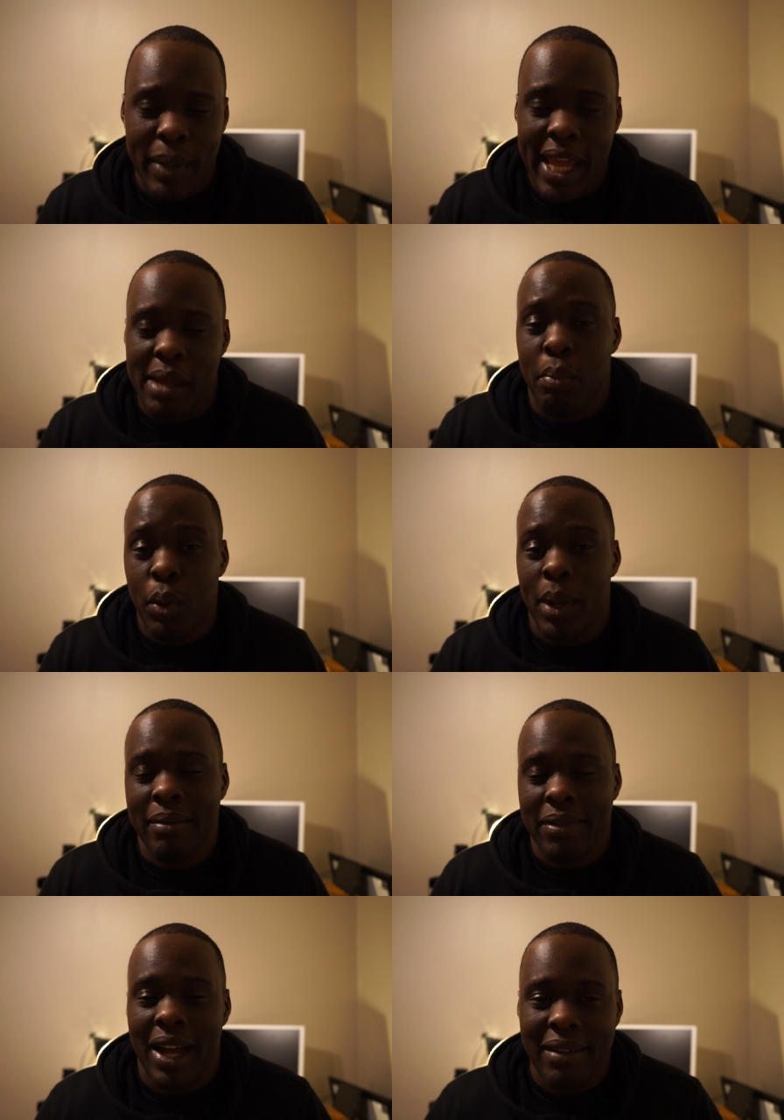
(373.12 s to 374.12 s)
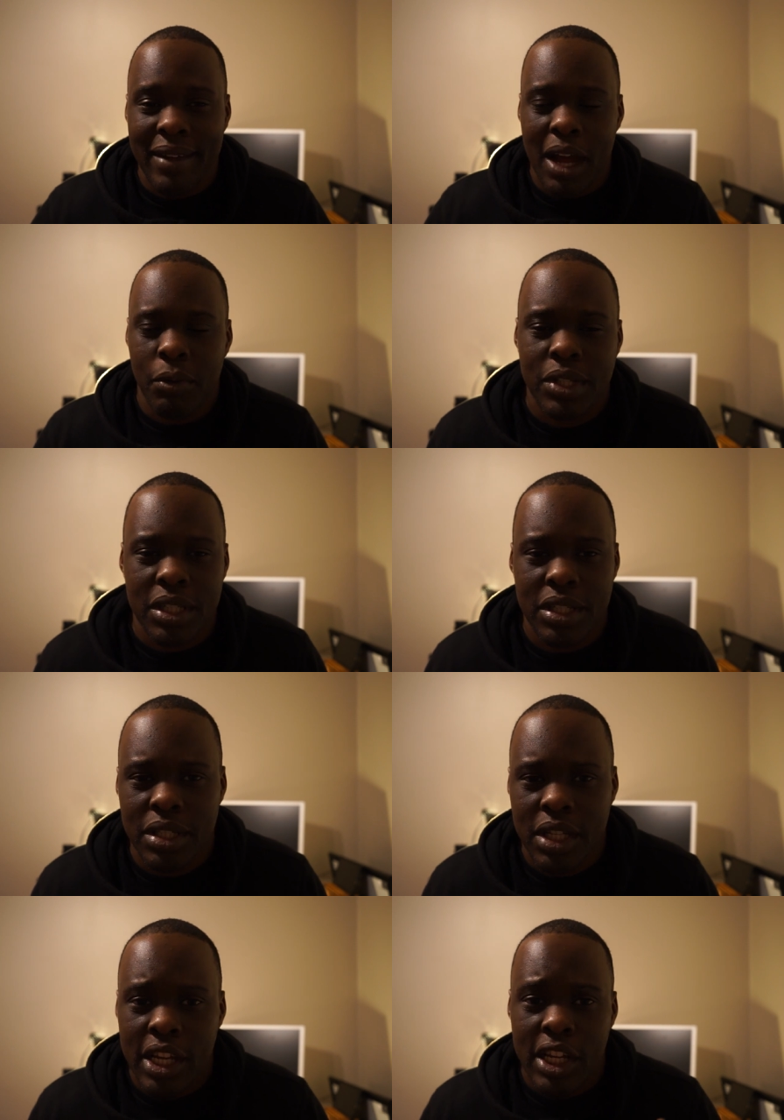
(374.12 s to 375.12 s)
eight point five
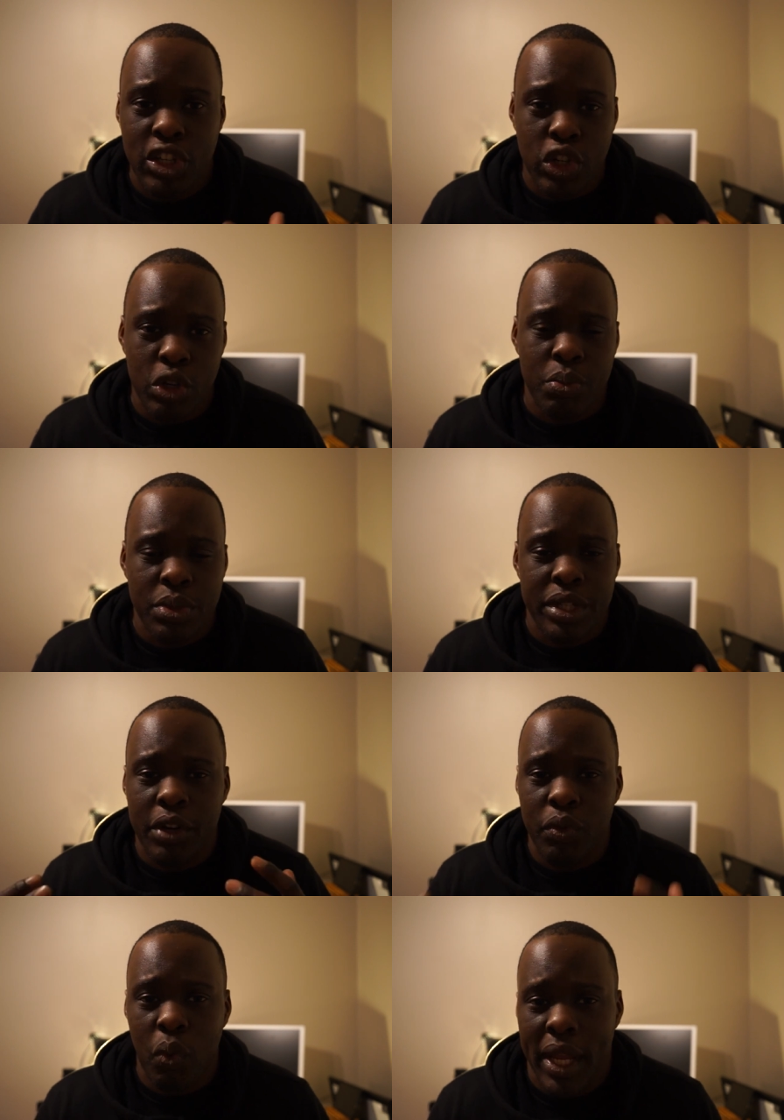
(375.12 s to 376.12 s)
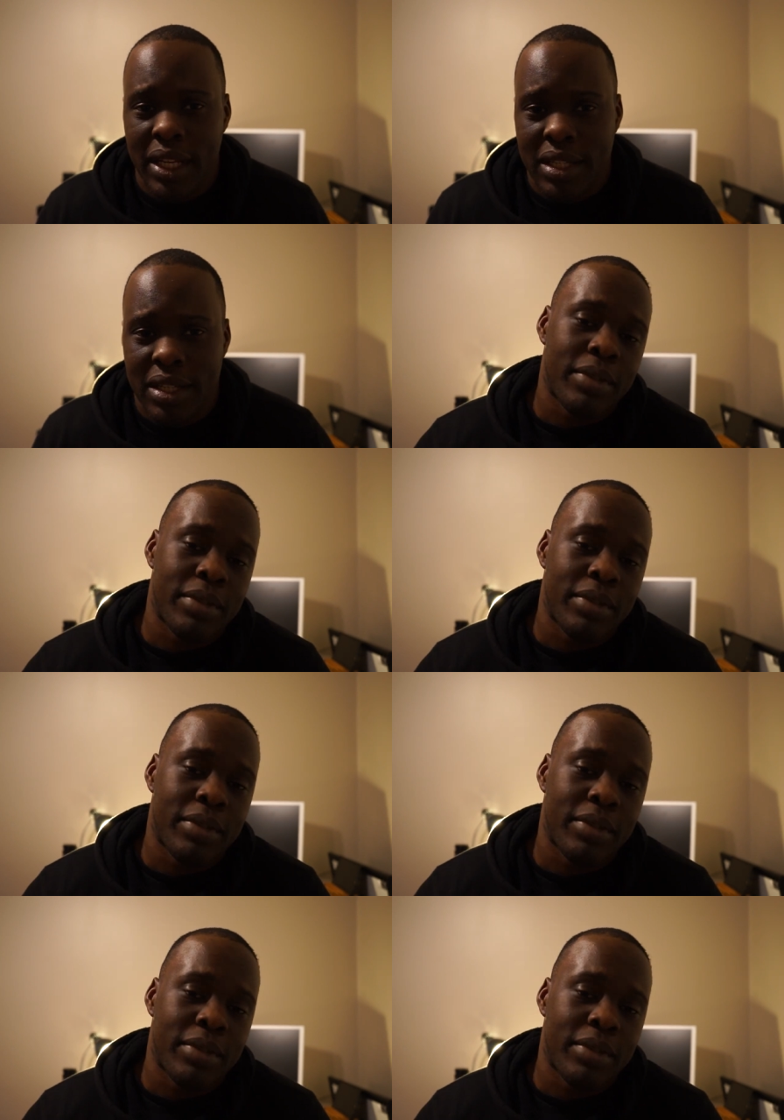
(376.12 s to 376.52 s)
ounces in terms of weight.